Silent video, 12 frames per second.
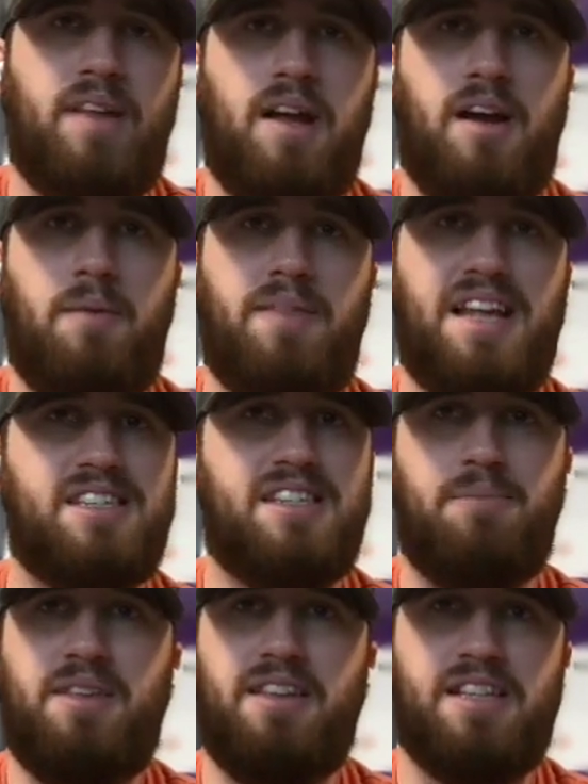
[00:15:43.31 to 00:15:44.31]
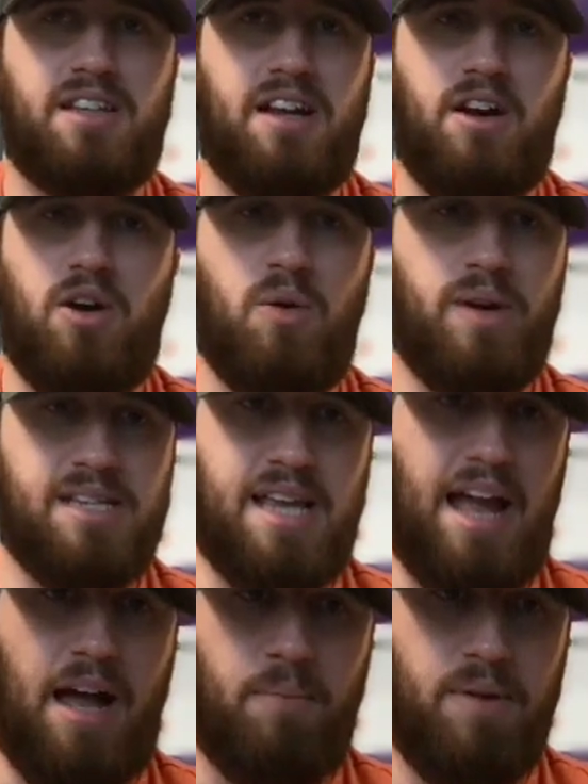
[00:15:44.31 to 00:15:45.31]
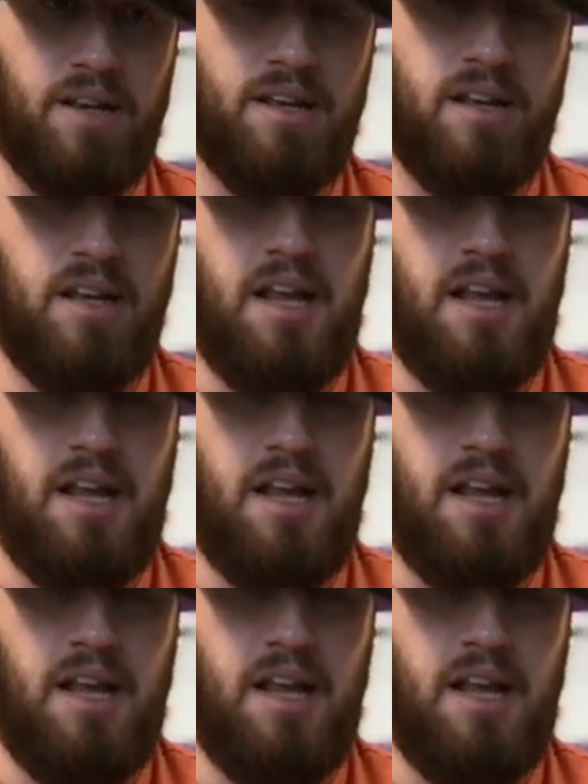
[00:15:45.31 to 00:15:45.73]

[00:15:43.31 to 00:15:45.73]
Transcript: That's something that's going to always happen.